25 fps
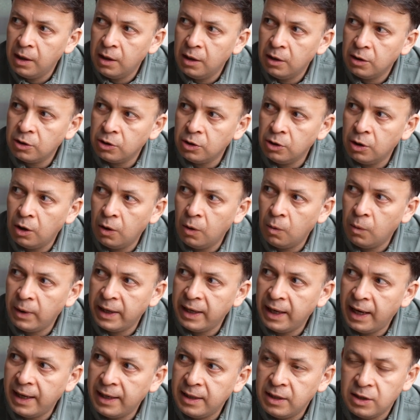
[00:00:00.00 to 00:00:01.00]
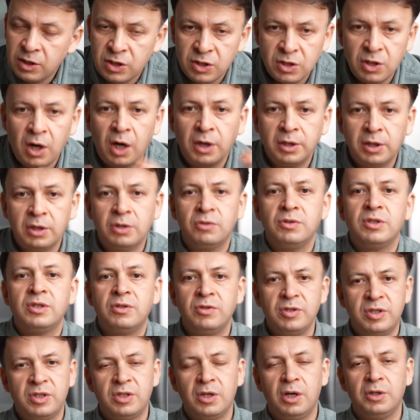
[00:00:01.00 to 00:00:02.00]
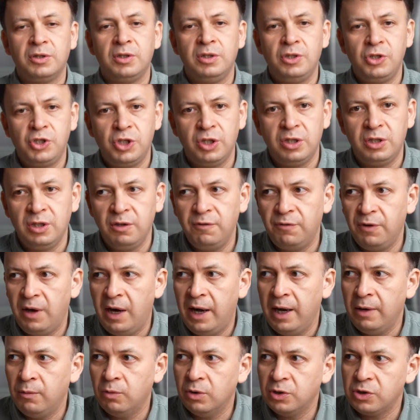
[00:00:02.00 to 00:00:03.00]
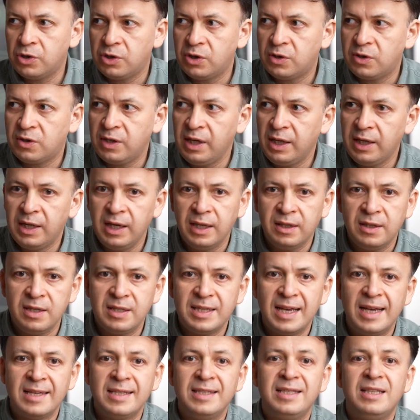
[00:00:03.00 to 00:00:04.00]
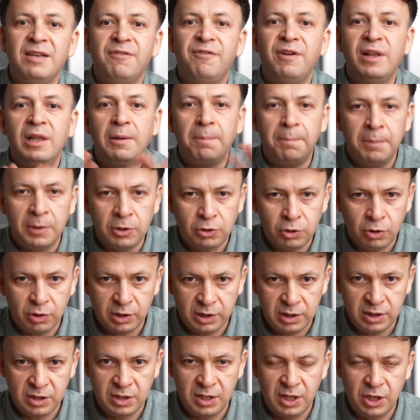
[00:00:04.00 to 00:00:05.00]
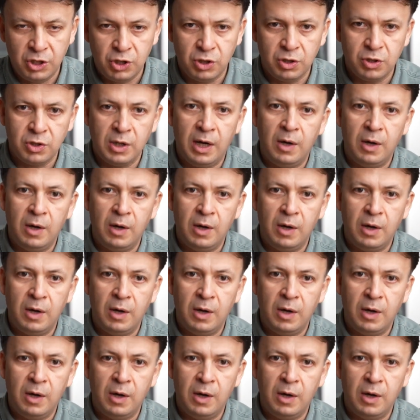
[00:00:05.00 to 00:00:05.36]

You know, when I started the Restart Initiative, I was thinking this as development organizations.